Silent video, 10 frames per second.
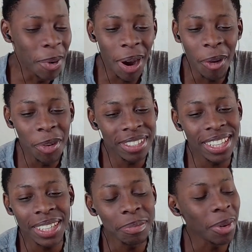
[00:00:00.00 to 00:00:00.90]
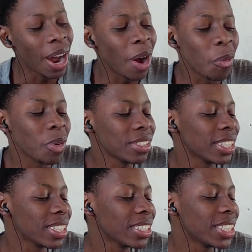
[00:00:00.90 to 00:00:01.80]
Bro, I wish they bro, I wish
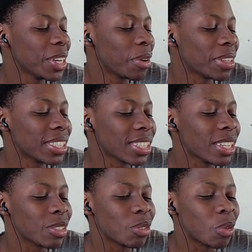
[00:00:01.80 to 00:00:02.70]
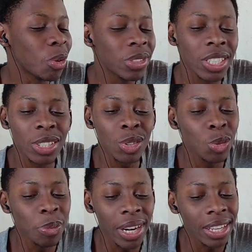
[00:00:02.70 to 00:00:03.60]
they could get on his ass and roast his
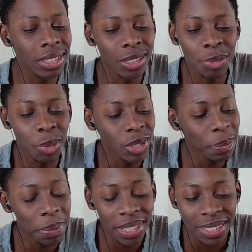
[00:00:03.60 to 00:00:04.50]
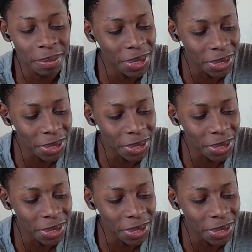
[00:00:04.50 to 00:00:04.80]
stupid ass cuz bro, he pissing me